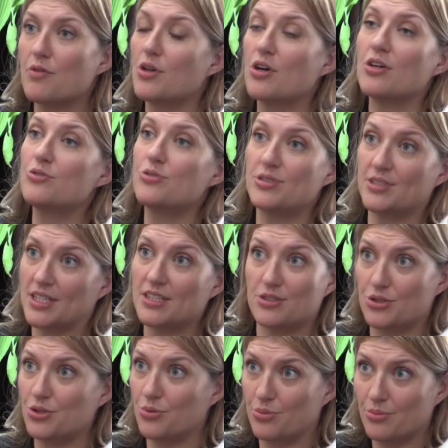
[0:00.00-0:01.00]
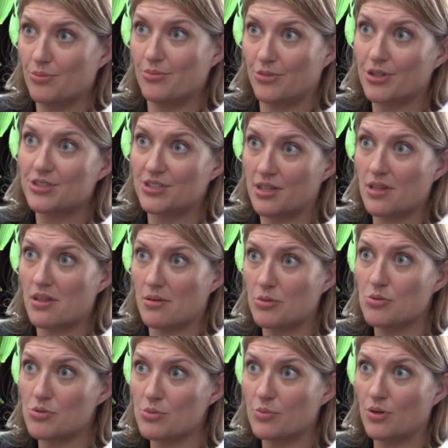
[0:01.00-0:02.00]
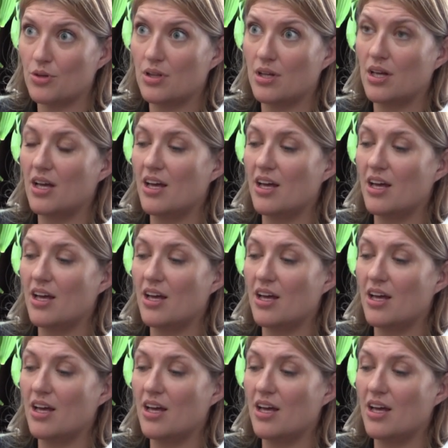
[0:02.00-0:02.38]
for the countries that do consider them usable.